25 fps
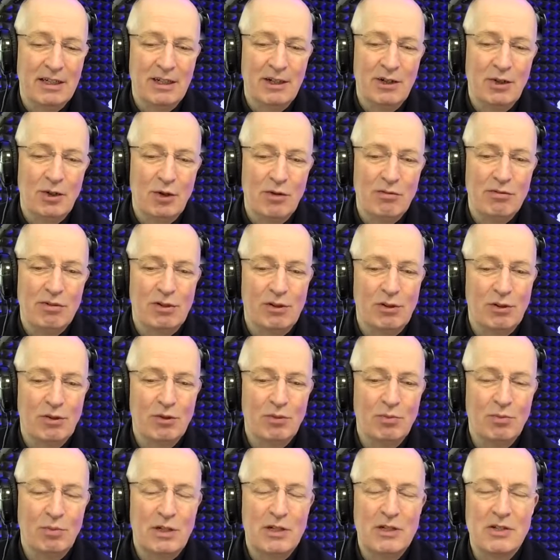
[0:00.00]
over our
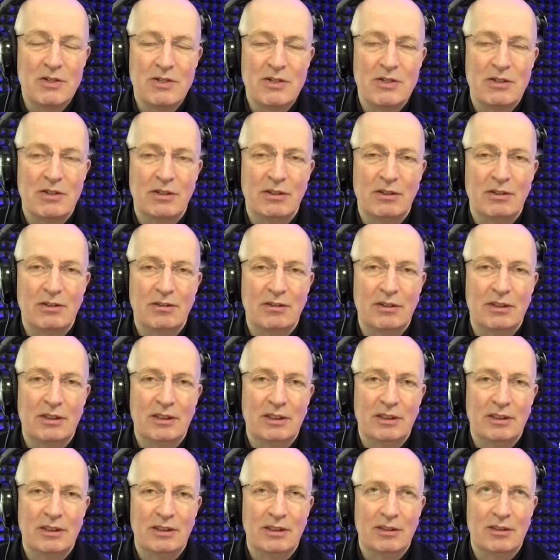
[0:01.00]
own personal
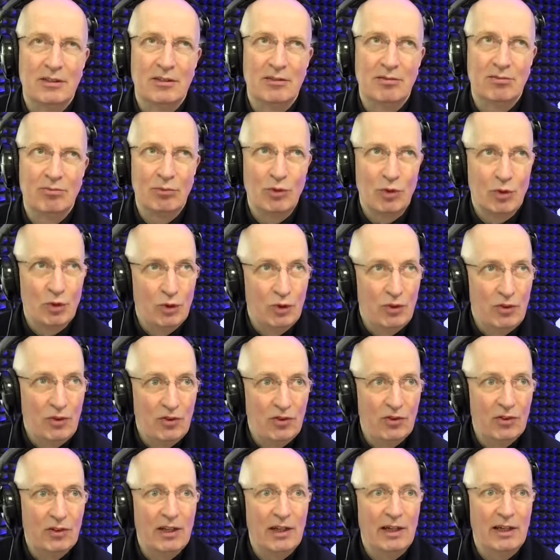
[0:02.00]

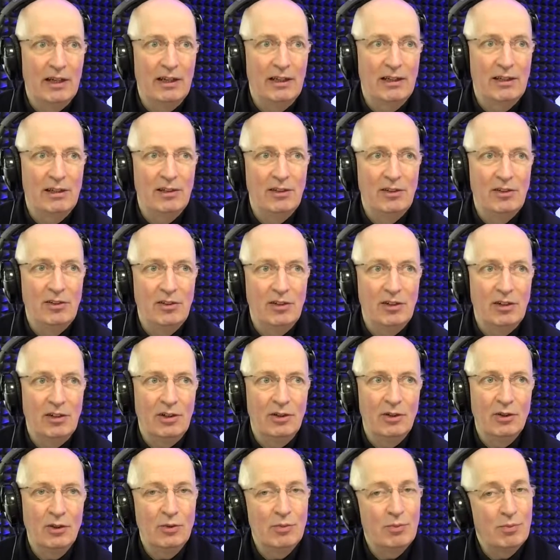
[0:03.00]
goods and
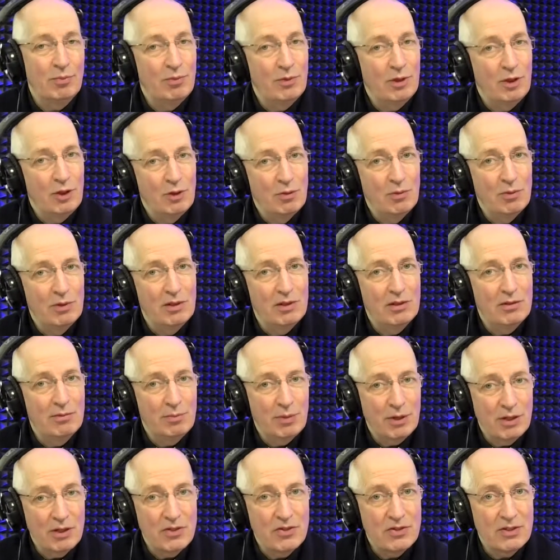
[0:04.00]
our own human
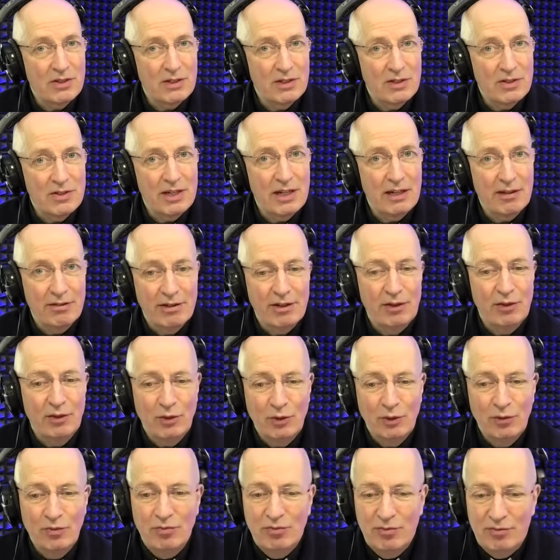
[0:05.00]
person ourselves, our
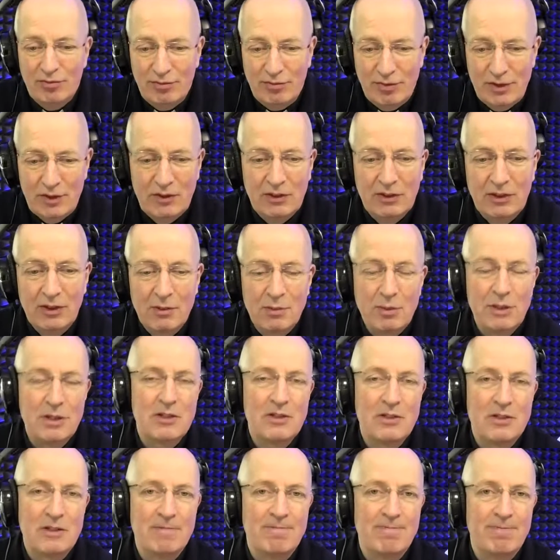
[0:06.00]
own physical
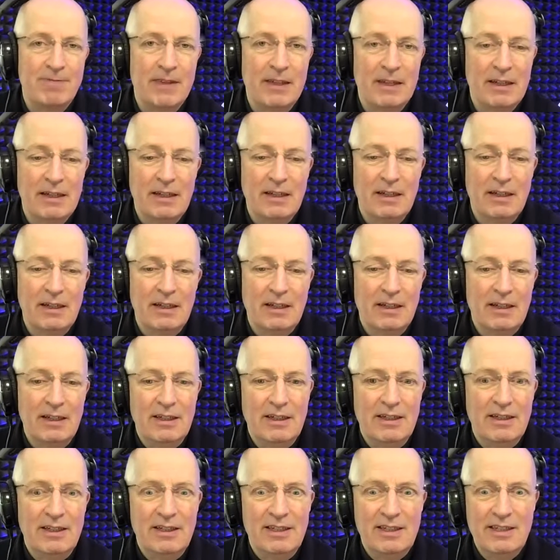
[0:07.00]
person?
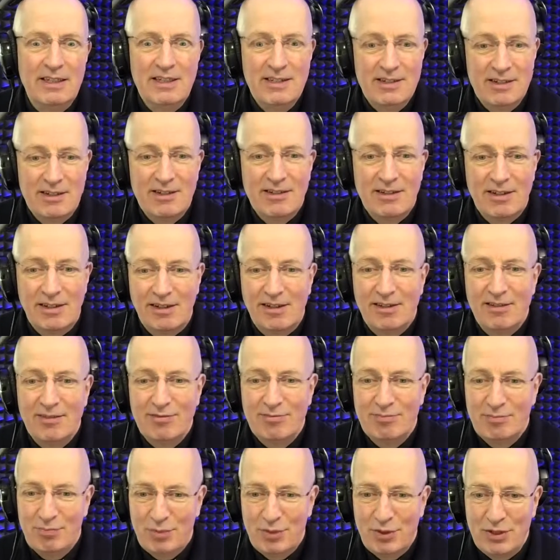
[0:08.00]
These are
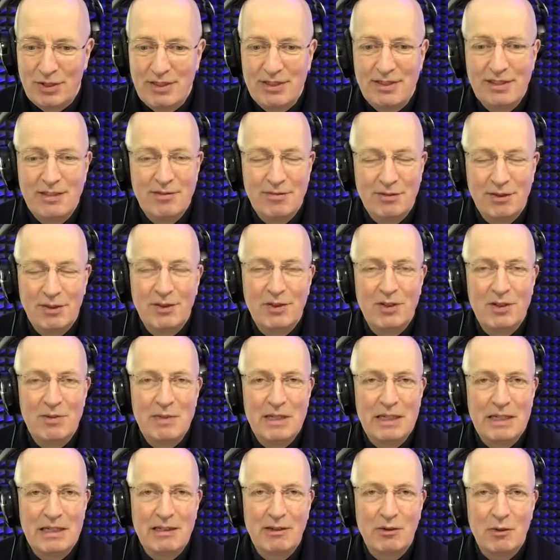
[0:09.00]
pretty
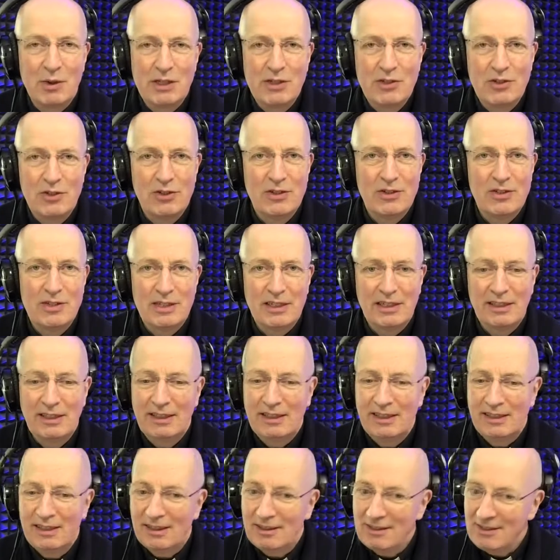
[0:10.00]
fundamental questions, and
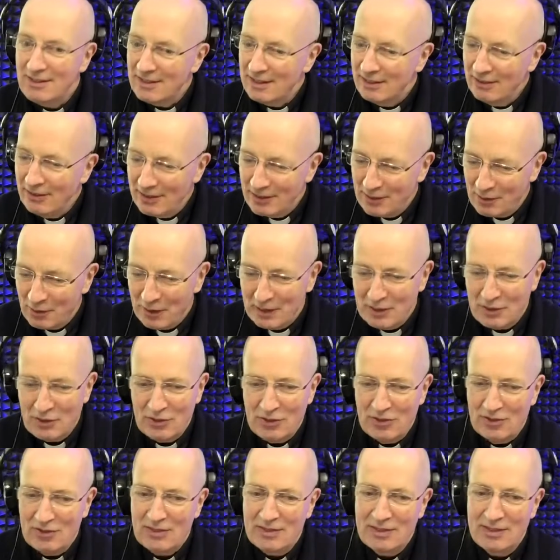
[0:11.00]
they are serious
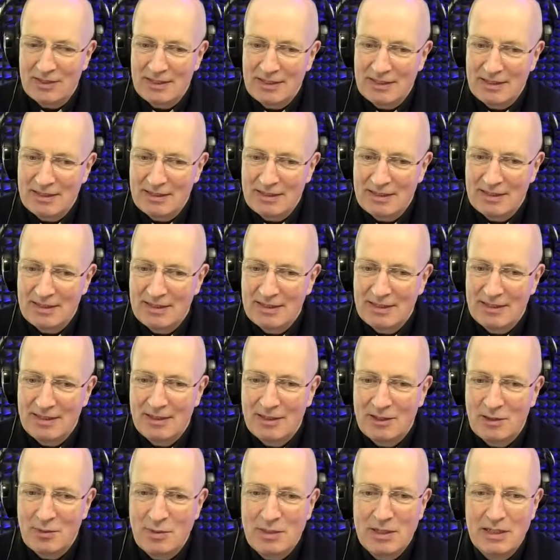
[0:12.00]
questions. It's
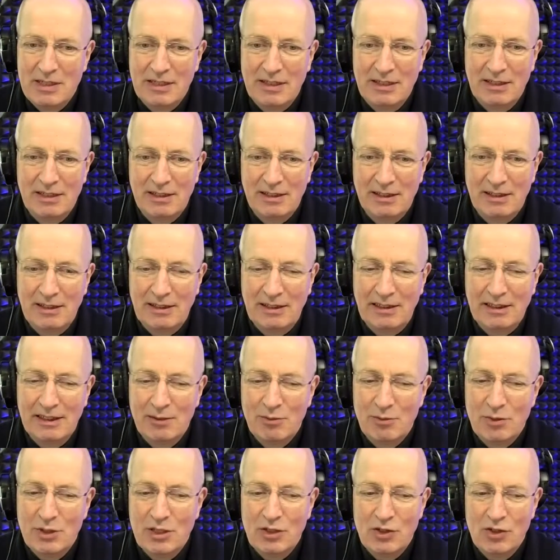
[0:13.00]
not to be taken lightly,
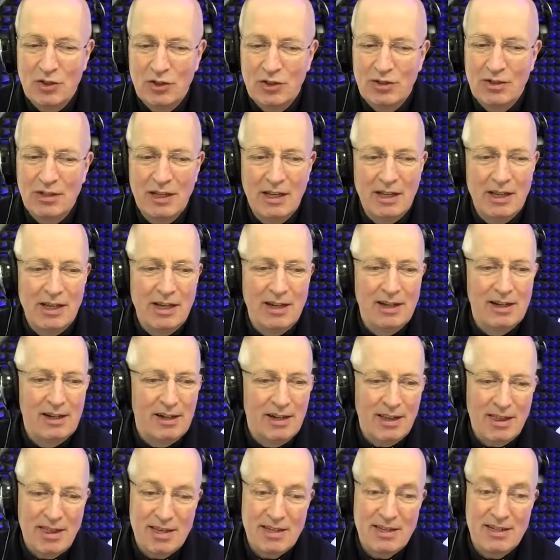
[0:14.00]
and we should,
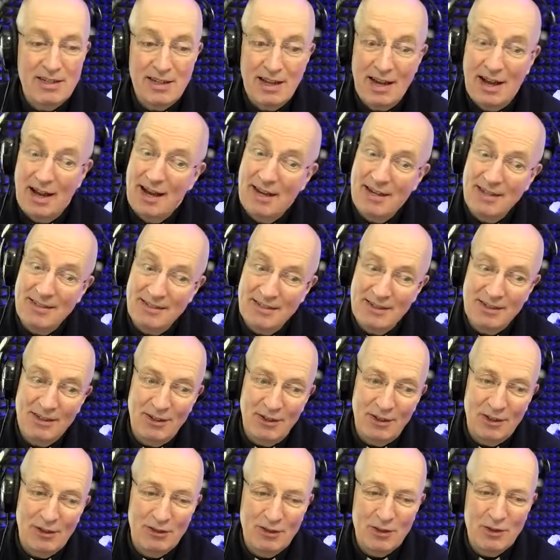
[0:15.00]
I think, ask
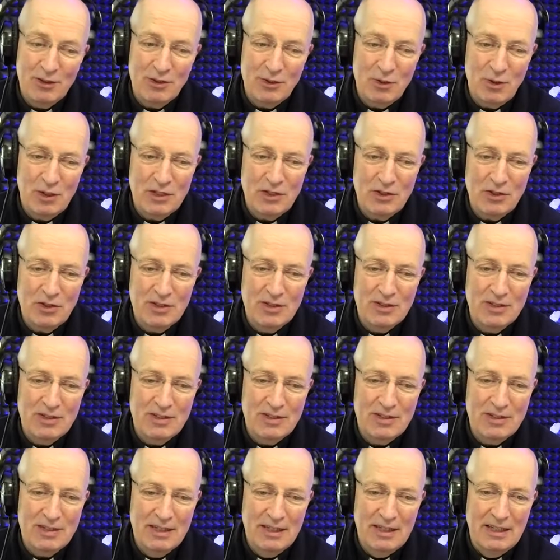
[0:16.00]
all of those
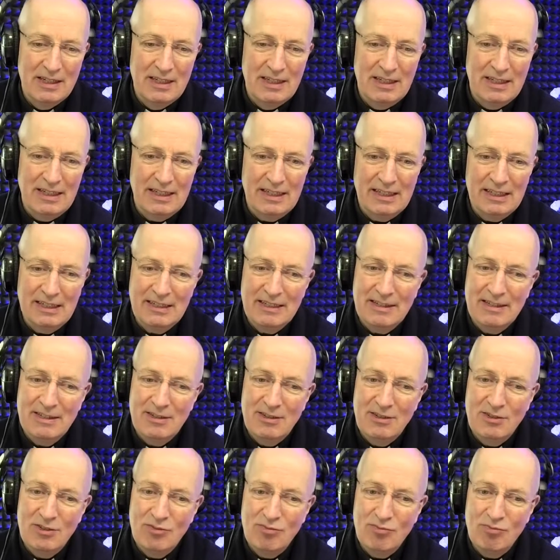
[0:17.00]
questions
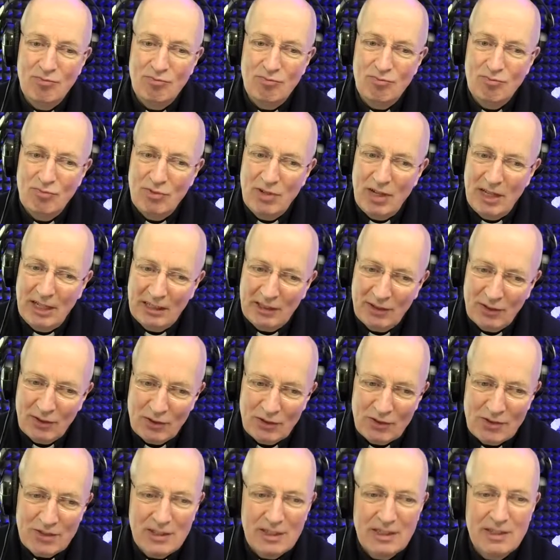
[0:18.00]
and
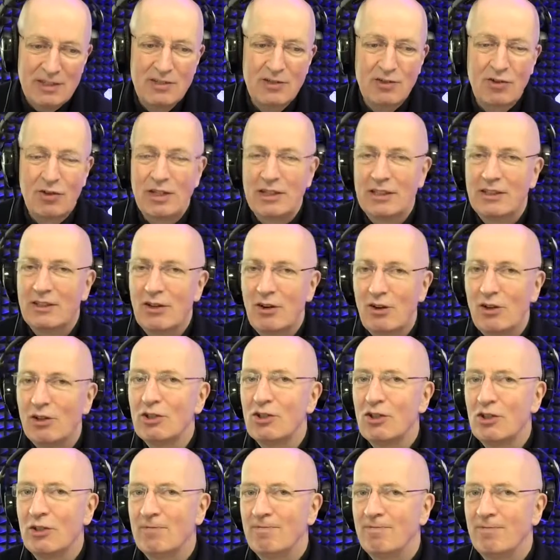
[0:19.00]
exercise great
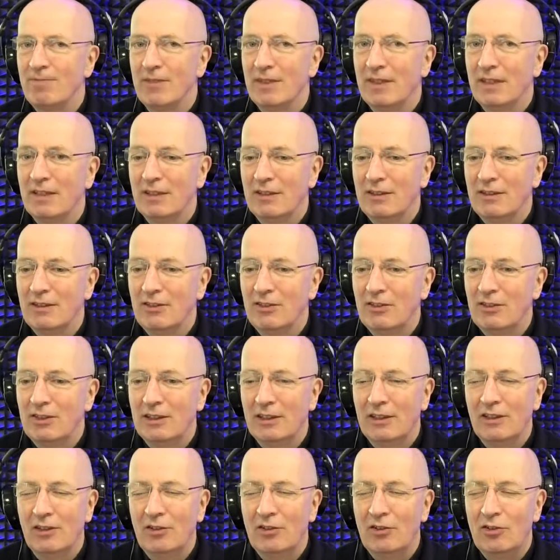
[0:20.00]
caution
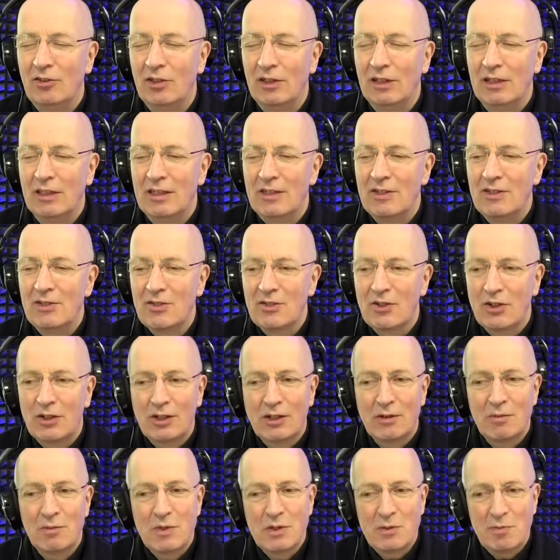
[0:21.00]
and
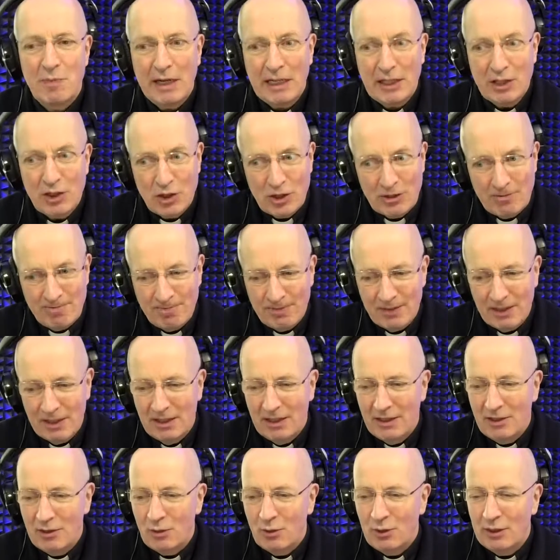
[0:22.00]
circumspection
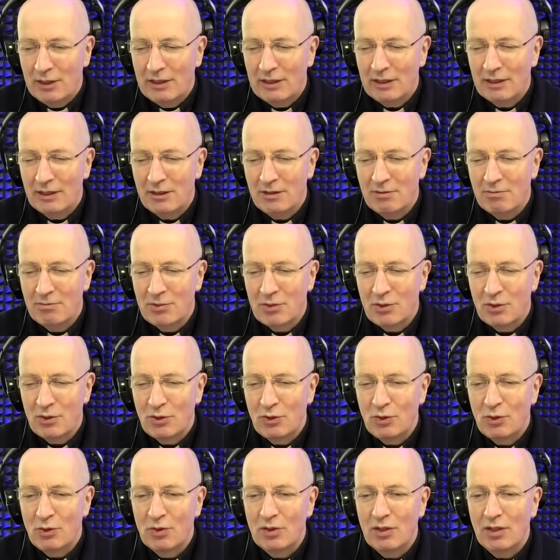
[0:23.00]
when it comes
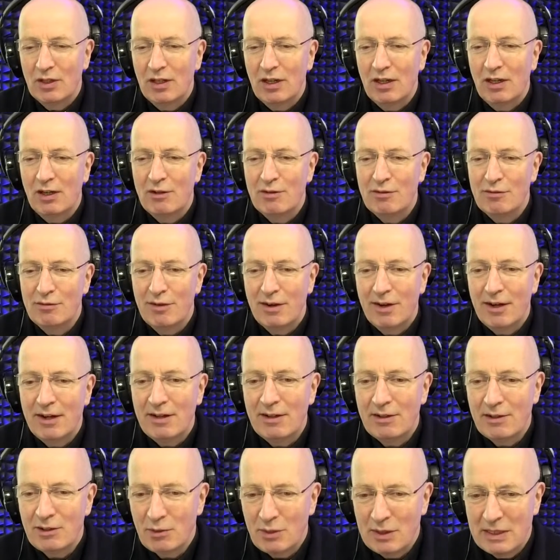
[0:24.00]
to how
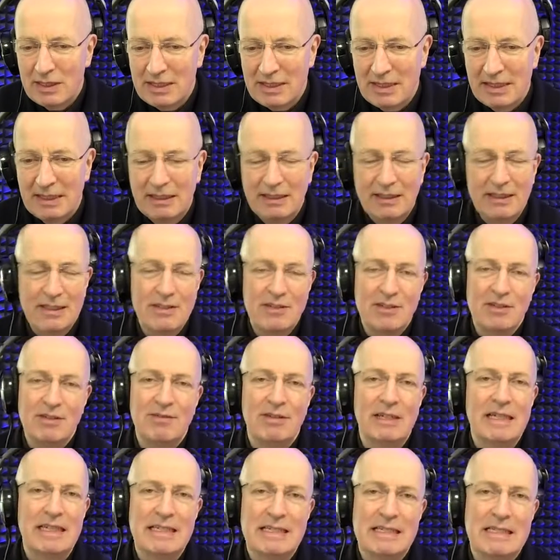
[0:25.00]
far do we take these
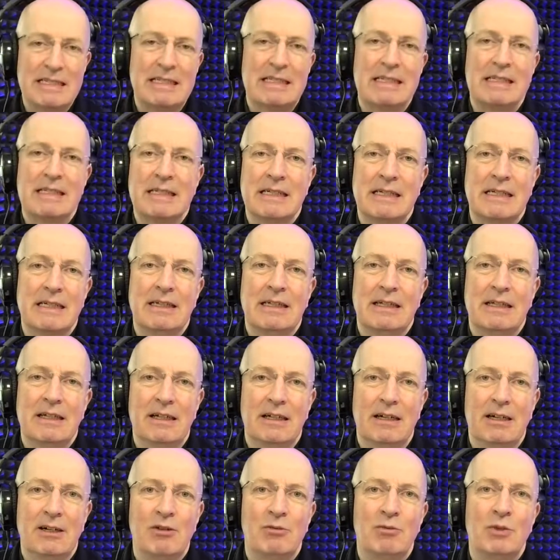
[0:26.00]
advances,
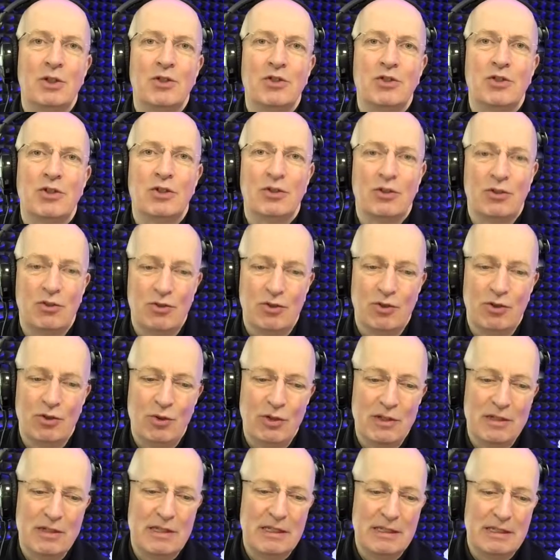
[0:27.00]
how much
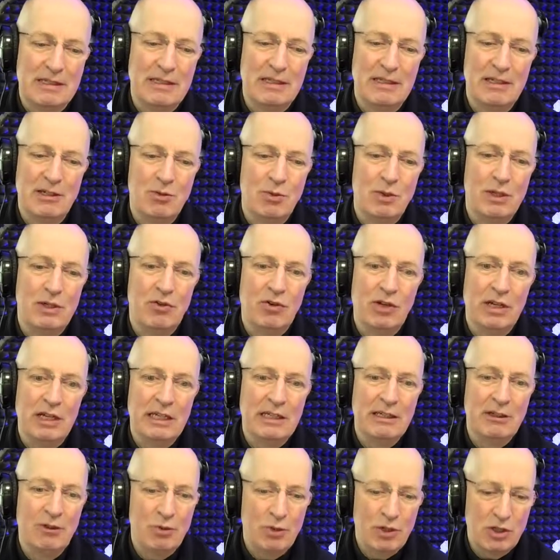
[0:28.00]
control, as I say, do we
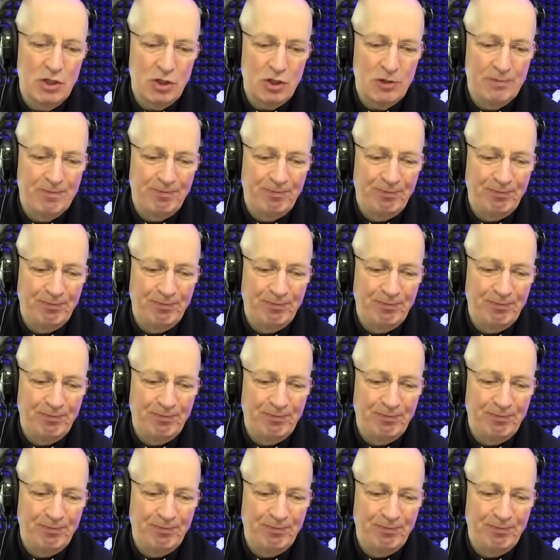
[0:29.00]
relinquish,